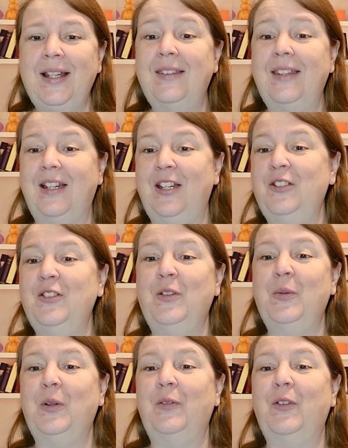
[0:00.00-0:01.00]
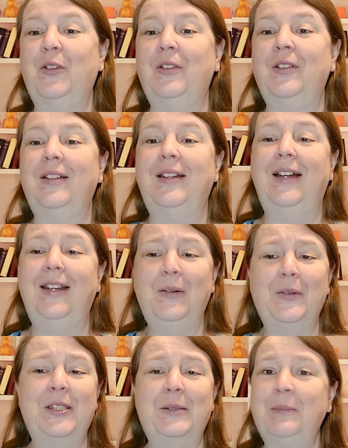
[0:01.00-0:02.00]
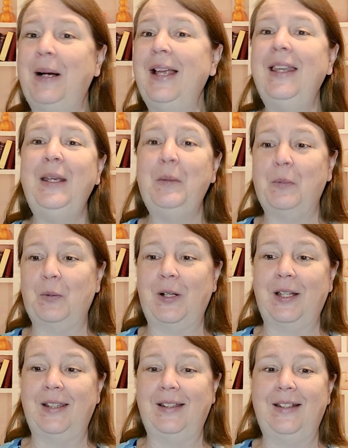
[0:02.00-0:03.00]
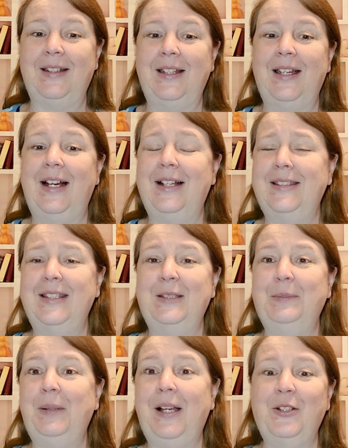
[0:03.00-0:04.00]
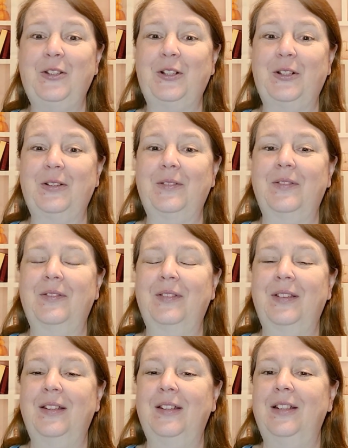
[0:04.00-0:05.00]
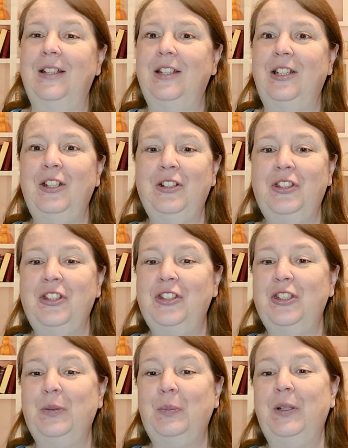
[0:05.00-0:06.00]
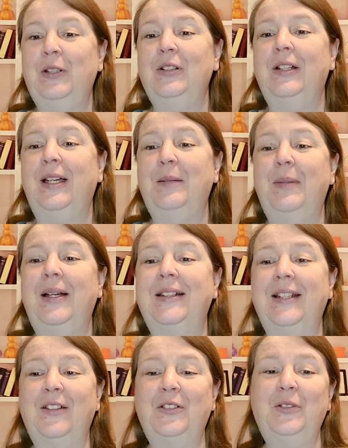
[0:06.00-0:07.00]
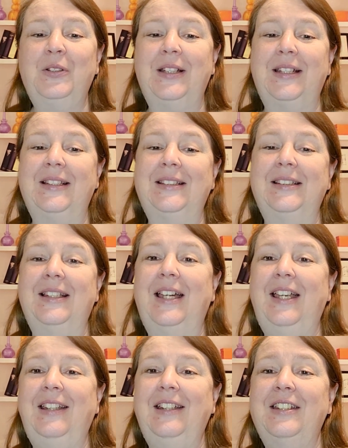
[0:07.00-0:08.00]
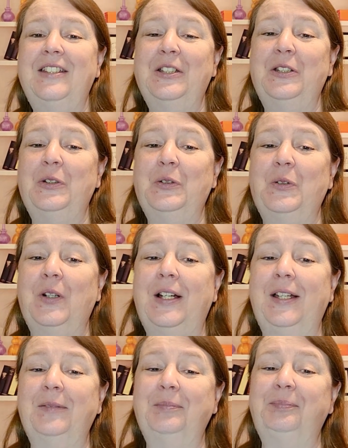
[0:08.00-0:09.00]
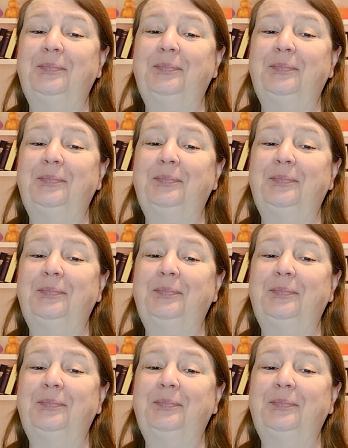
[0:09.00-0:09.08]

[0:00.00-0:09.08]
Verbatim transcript: at the edge of the river, and he was smiling broadly as he splashed her. Kirsha just bent her head back down to her knees and continued crying.